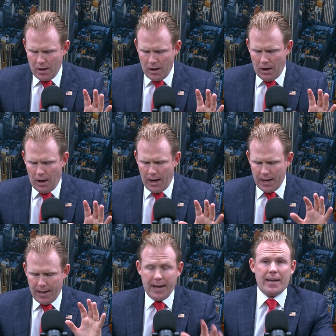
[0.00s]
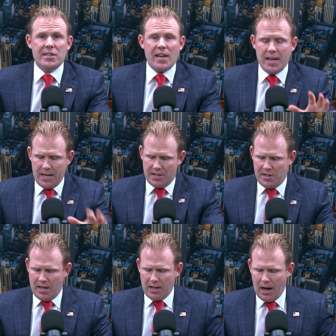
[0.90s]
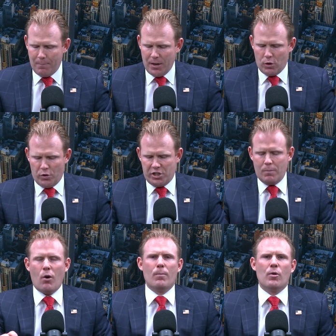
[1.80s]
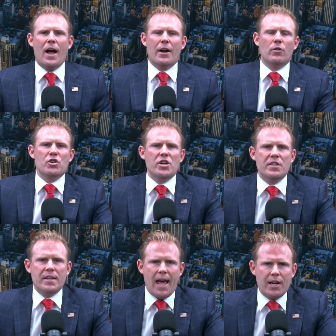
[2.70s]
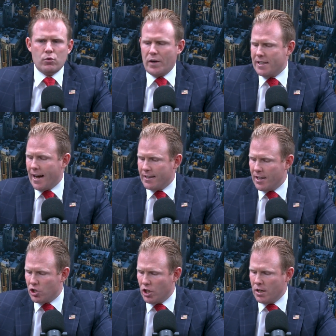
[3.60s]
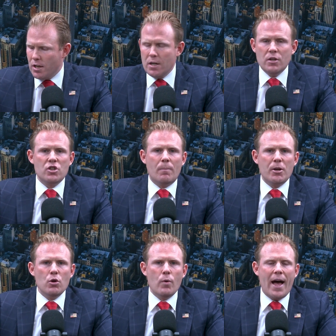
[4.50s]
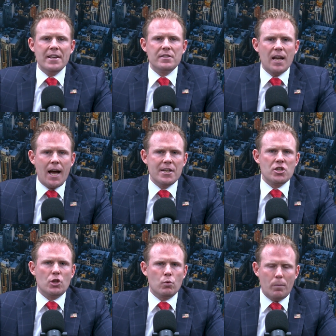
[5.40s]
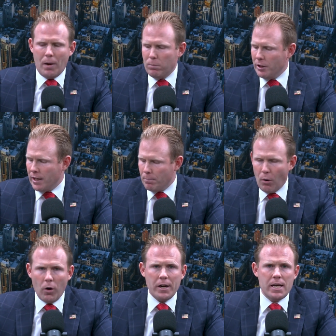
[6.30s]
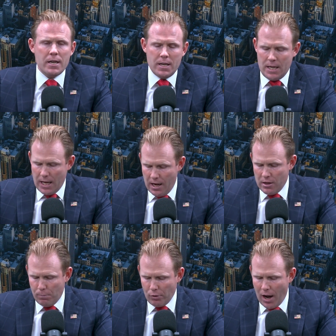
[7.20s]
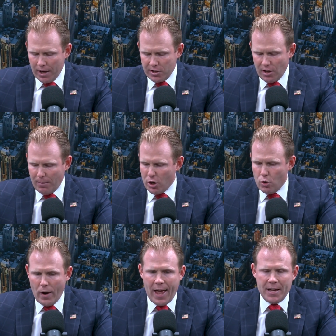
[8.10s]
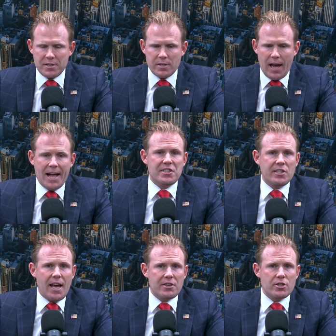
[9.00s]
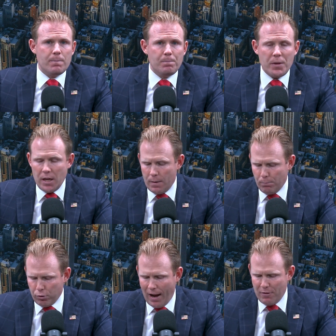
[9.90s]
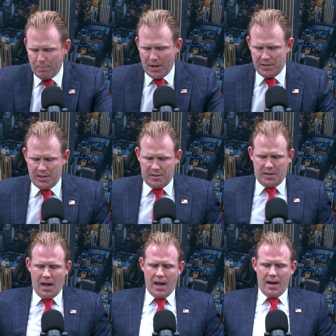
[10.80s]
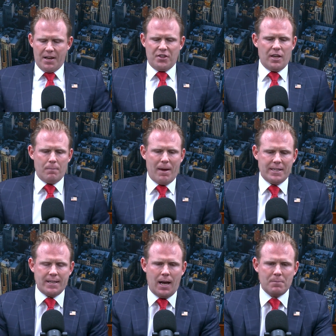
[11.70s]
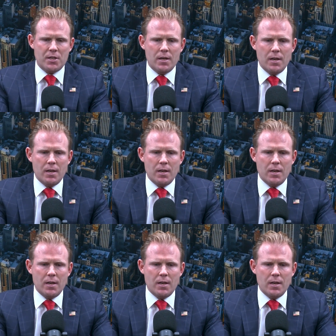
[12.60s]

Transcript: like I said, is the incumbent, Kristi Marmorato. She is an X-ray technician, somebody who has ties to the Republican Party in the Bronx, somebody who has had success in private business, and I think in many times